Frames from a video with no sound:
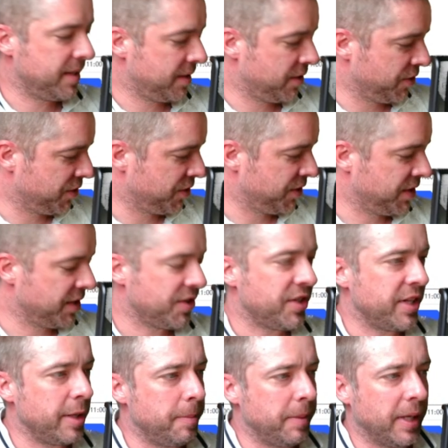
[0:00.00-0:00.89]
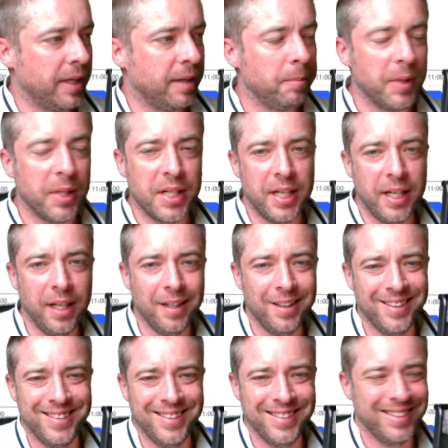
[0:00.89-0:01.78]
just sleeping, but
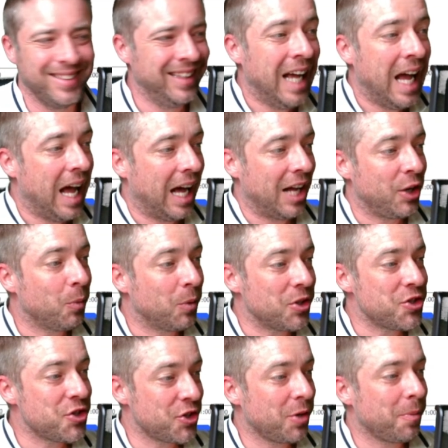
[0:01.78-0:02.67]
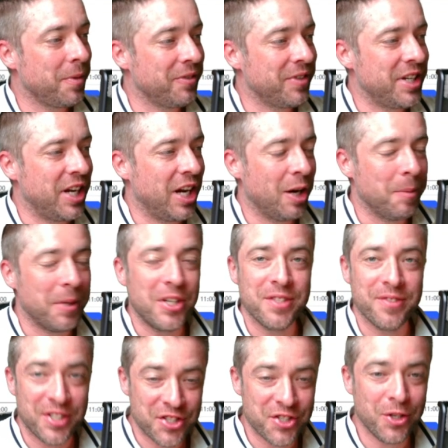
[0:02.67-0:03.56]
I don't want to stop the video, because
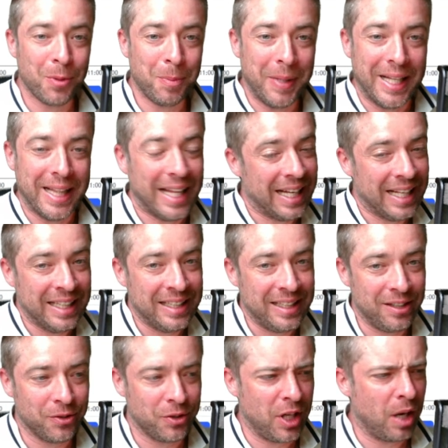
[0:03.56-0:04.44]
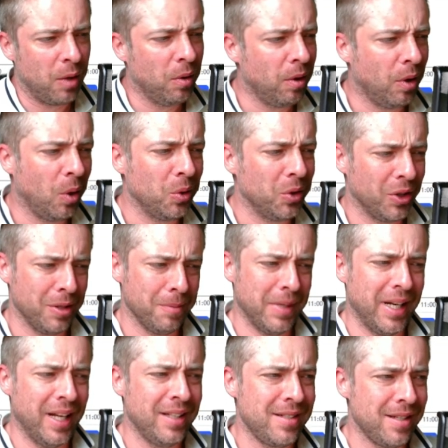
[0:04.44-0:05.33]
if I stop it then you'll go, oh, hold on a
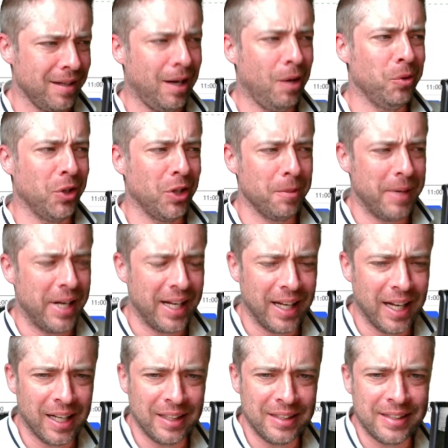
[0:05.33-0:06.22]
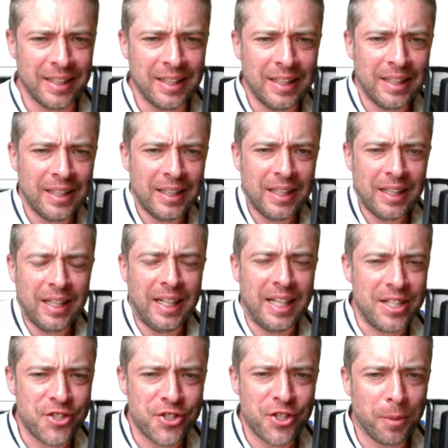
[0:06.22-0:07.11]
minute guys.
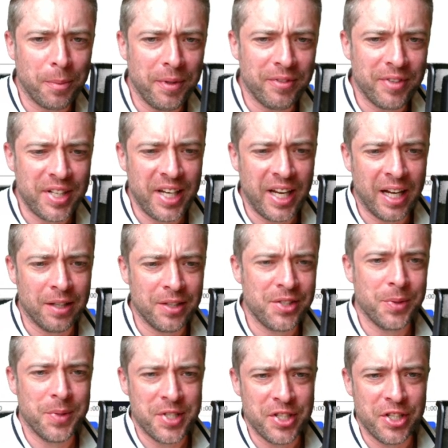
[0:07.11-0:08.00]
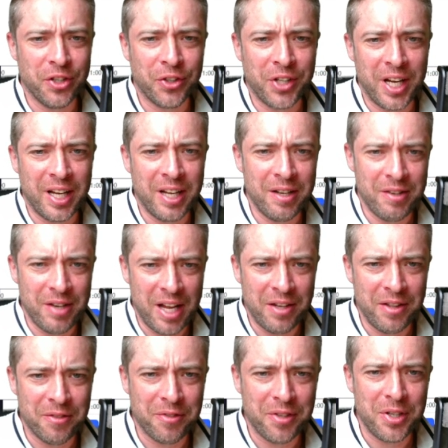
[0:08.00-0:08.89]
He's stopped the video, so he's looking
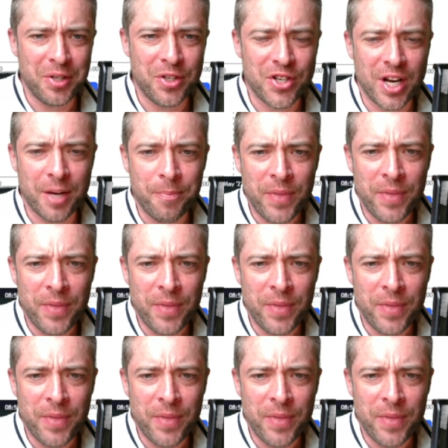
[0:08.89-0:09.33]
in the future.